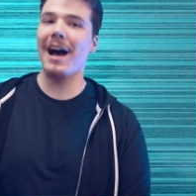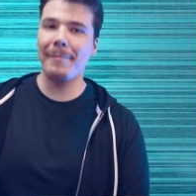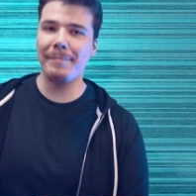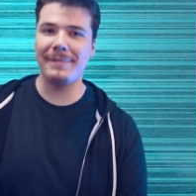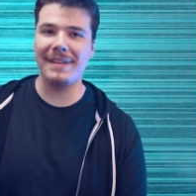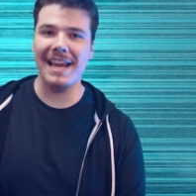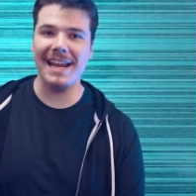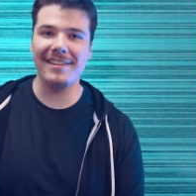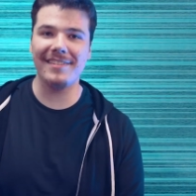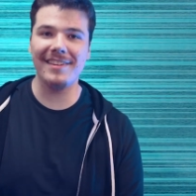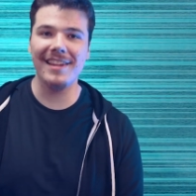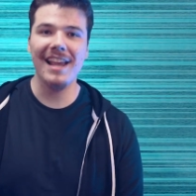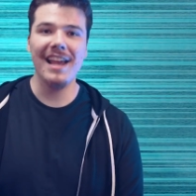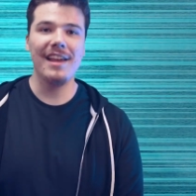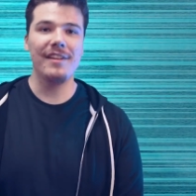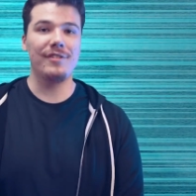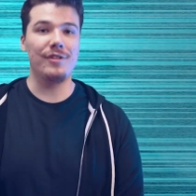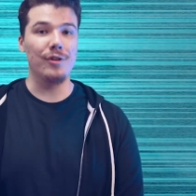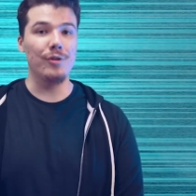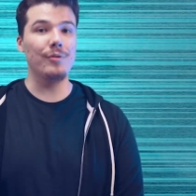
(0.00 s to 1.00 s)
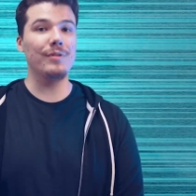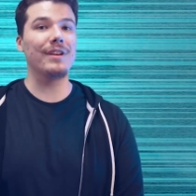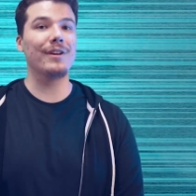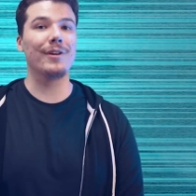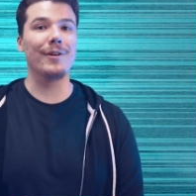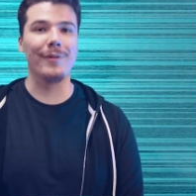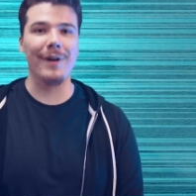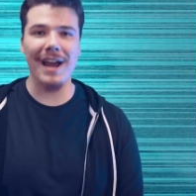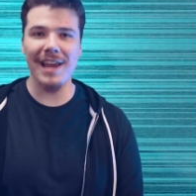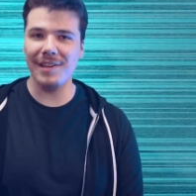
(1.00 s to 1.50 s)
updates to
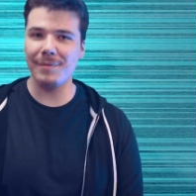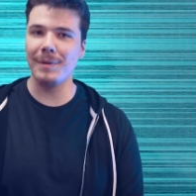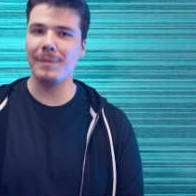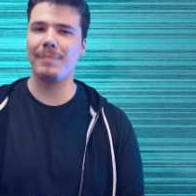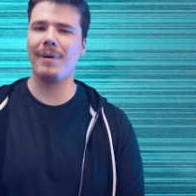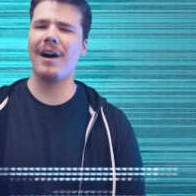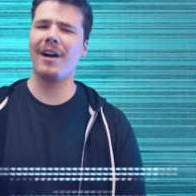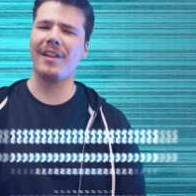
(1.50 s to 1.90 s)
the harassment